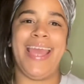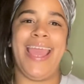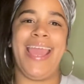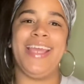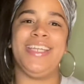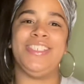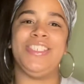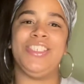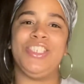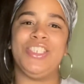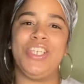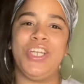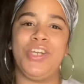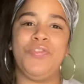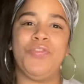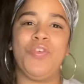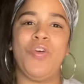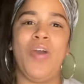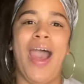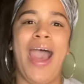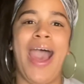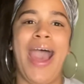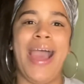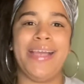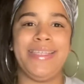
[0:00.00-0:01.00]
a general
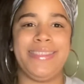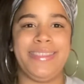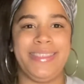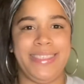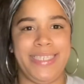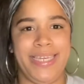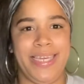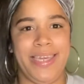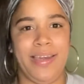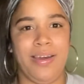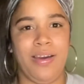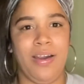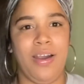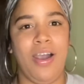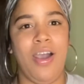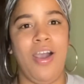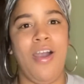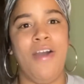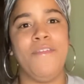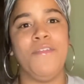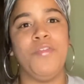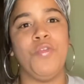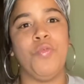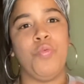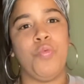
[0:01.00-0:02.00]
idea
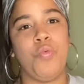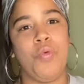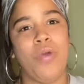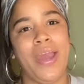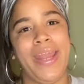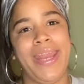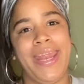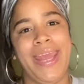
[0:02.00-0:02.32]
of what